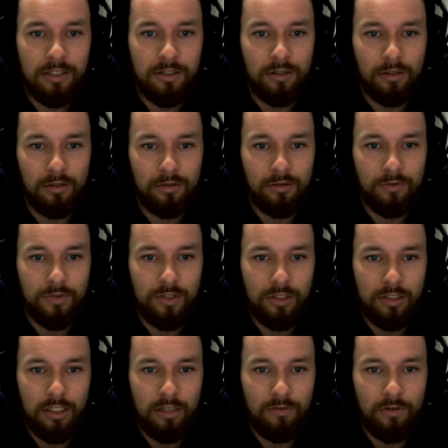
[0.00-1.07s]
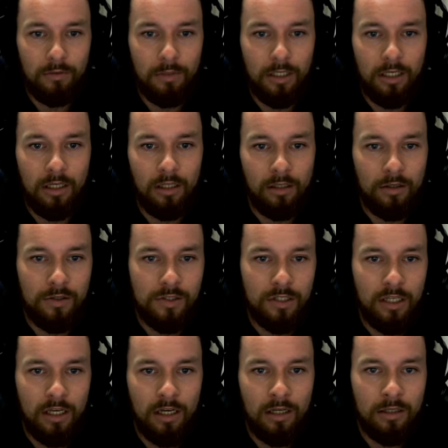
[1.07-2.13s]
So you got obviously DFib here that goes
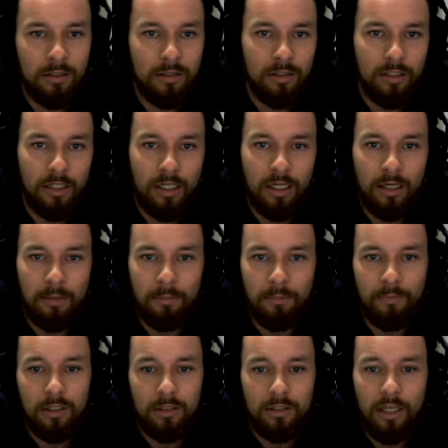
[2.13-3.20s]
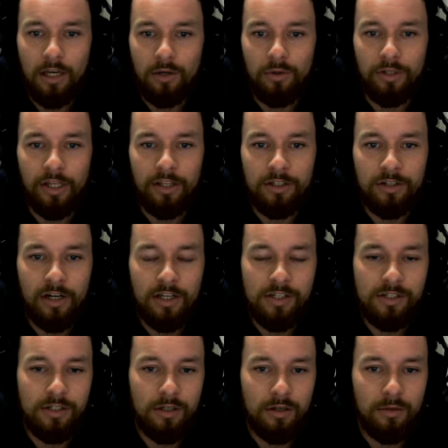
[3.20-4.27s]
down. Um, yeah, and all the other
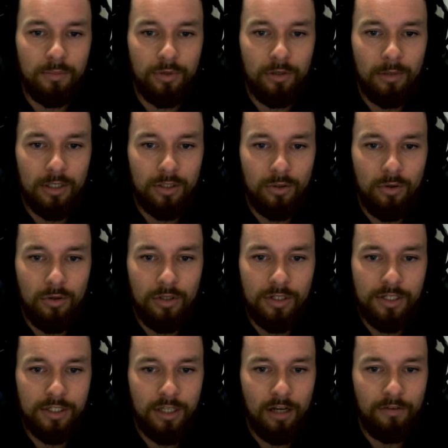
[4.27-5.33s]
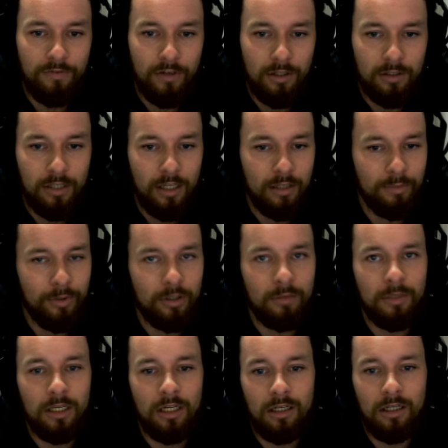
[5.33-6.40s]
trails. So pretty much all this stuff down the
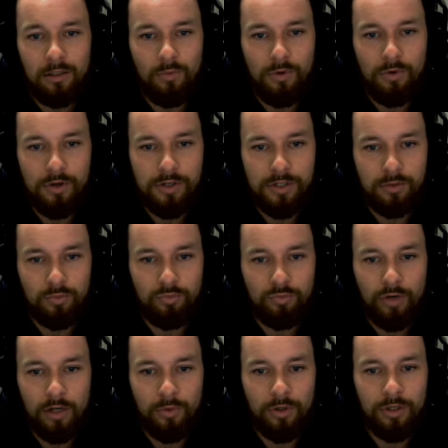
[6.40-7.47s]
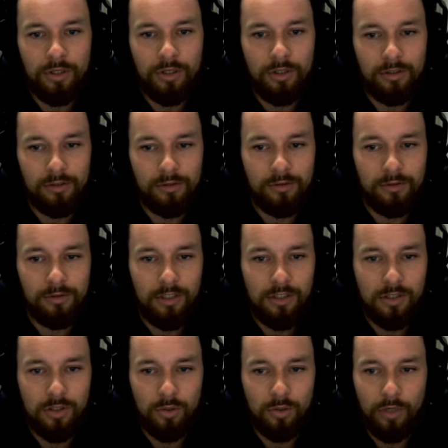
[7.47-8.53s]
bottom here was Redwood.
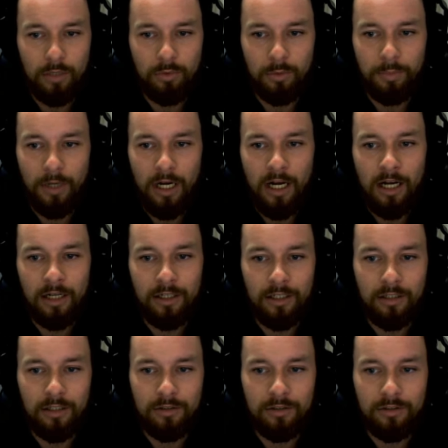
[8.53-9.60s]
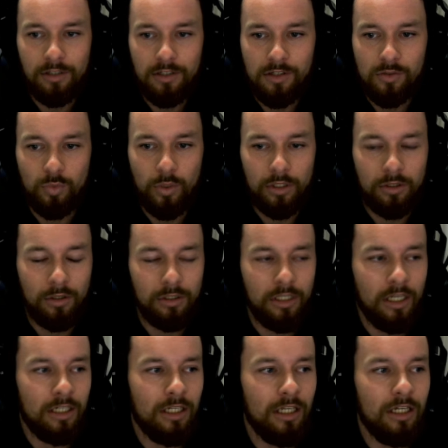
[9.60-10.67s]
This is all Redwood Park, and this is Withcott
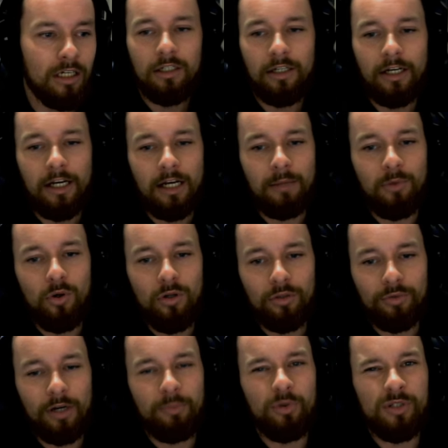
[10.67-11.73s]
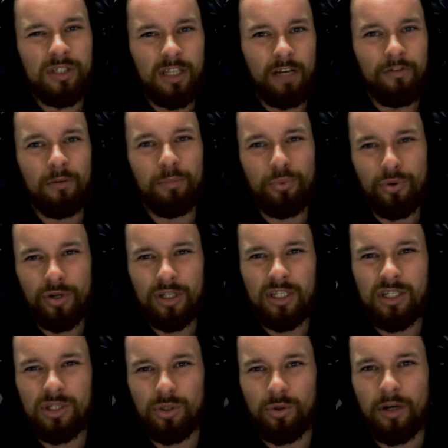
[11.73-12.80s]
down here. Um, all the Redwood stuff, I'm pretty
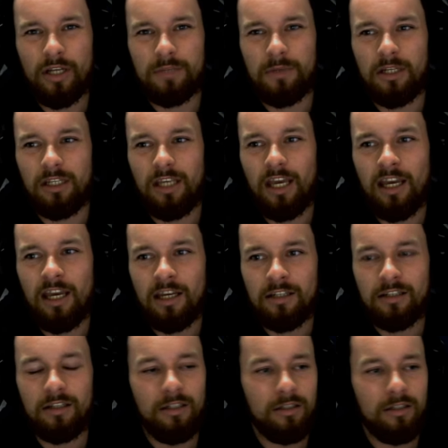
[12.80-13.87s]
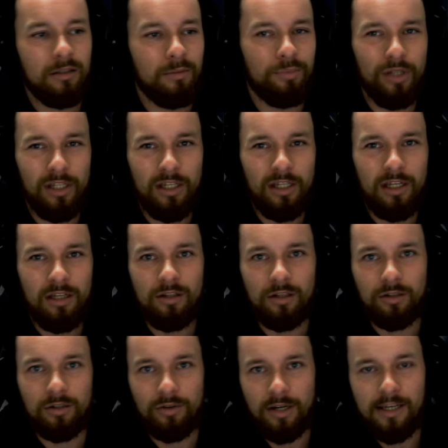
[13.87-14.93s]
sure, has been canned completely. The
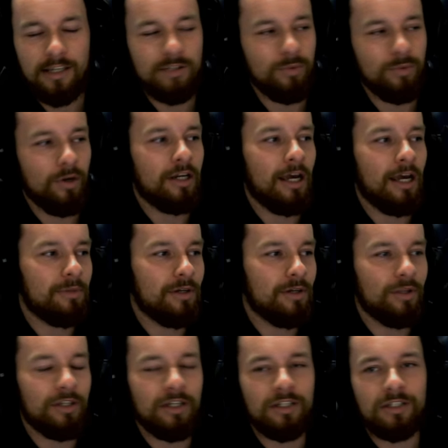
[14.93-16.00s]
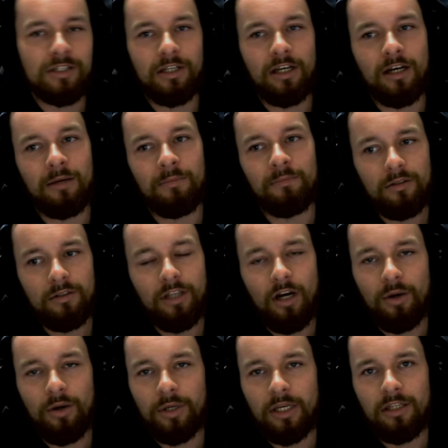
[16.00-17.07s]
Greenies weren't happy with us um,
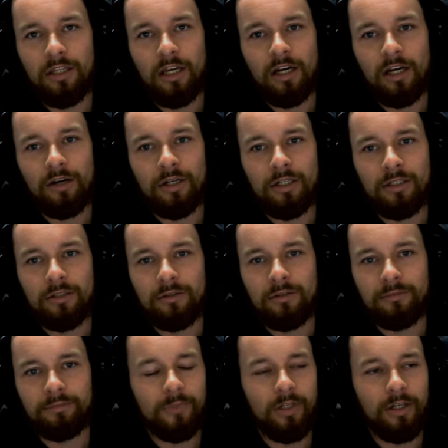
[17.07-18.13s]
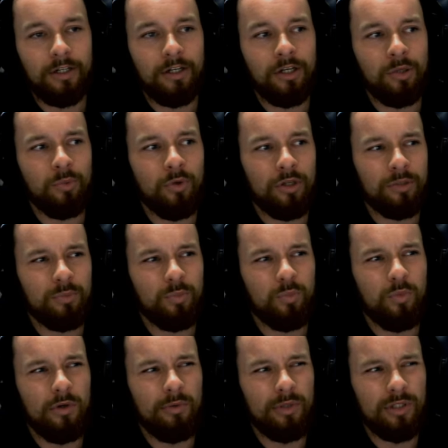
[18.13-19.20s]
going in there, and I don't know what
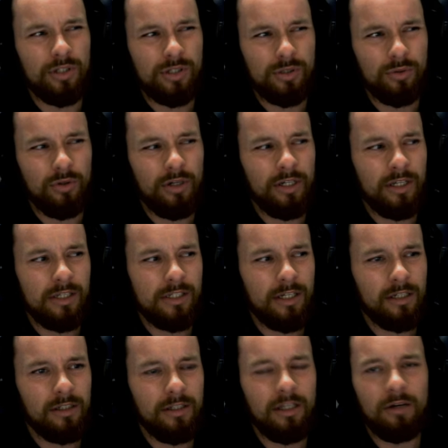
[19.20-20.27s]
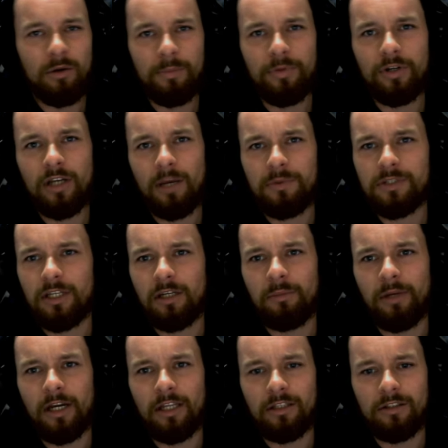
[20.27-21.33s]
we were destroying exactly. They were pretty upset
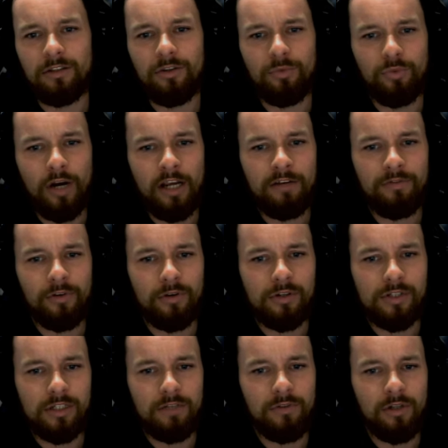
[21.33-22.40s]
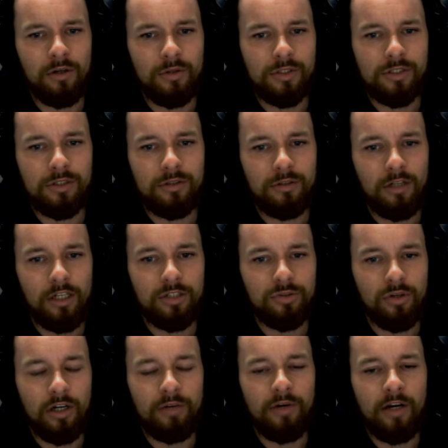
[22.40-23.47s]
about the rainforest, even though it's a
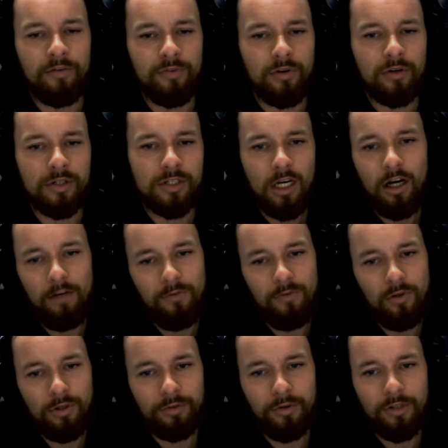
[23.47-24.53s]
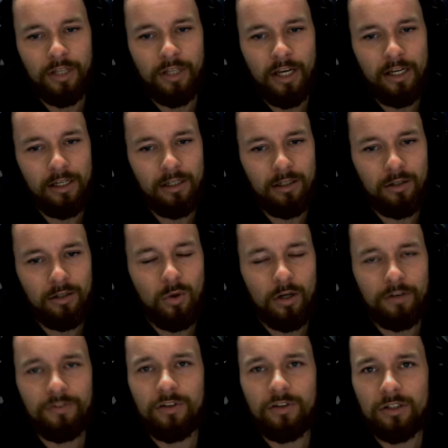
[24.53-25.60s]
dry rainforest. I've walked through there
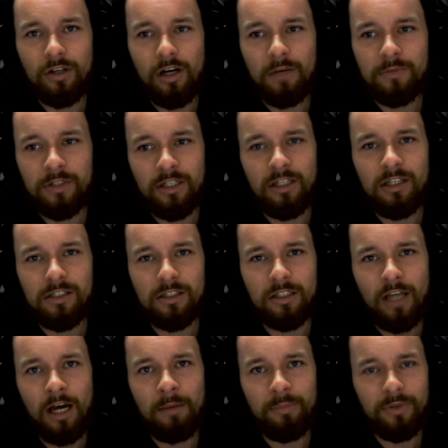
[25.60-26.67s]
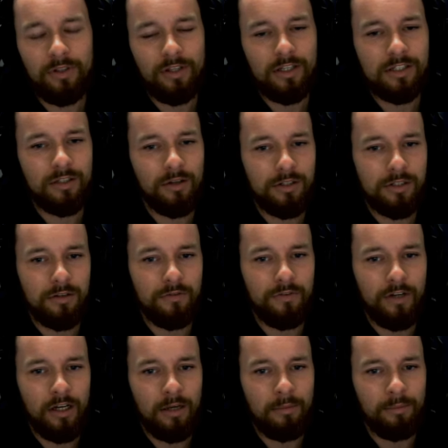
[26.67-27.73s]
quite a few times. It is dump. There's lots
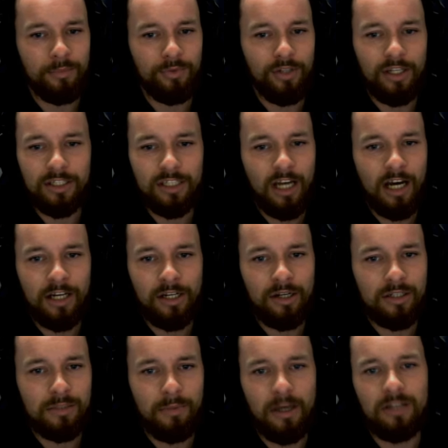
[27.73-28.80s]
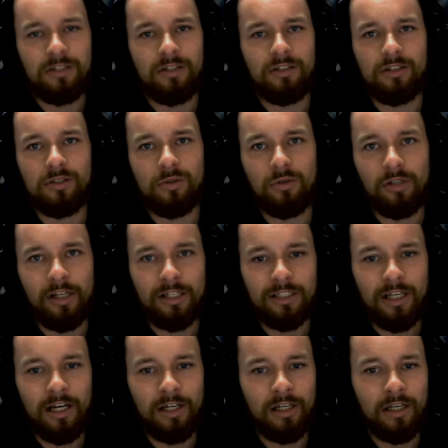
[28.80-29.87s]
of um, lantana. It's mostly just all
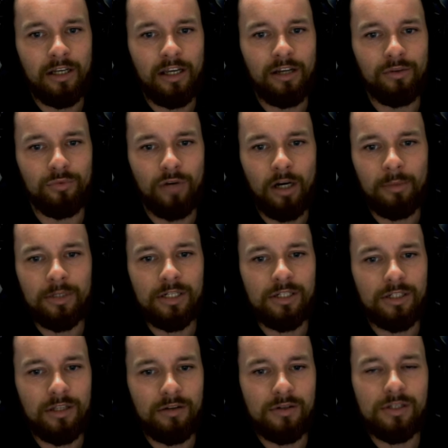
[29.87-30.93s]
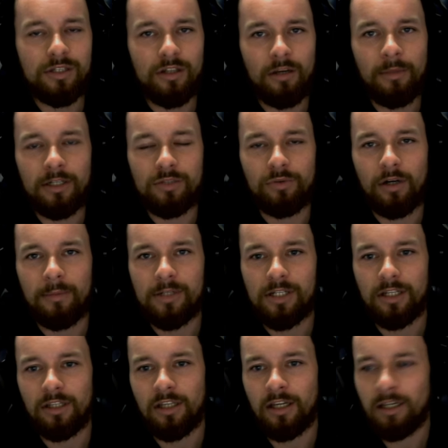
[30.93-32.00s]
lantana and rubbish. There's so much
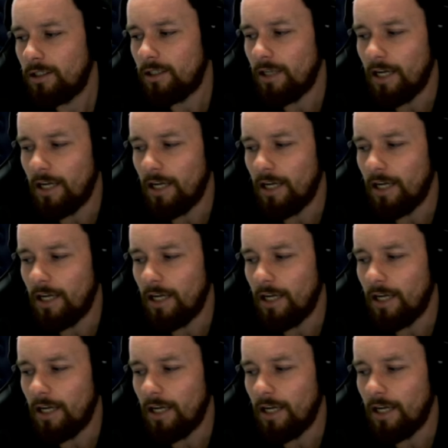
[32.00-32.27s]
rubbish in there.